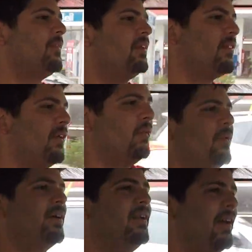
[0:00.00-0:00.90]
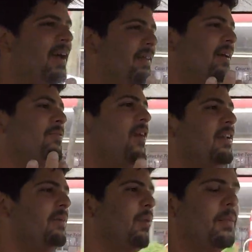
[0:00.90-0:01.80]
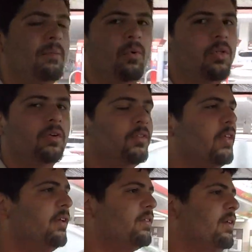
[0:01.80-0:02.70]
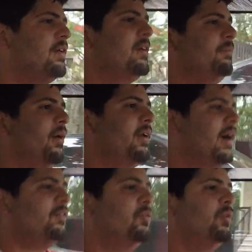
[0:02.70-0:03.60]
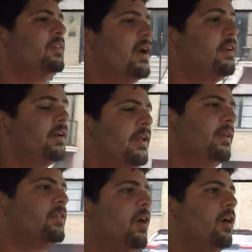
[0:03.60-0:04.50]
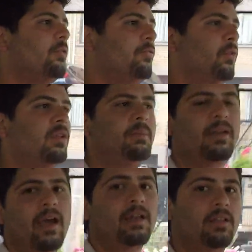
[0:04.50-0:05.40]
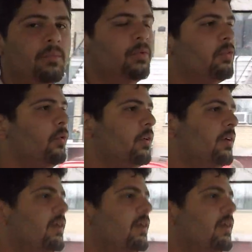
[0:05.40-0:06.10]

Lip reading: So we're gonna end up finding probably more little things, but I do intend on getting this car fully mechanically restored.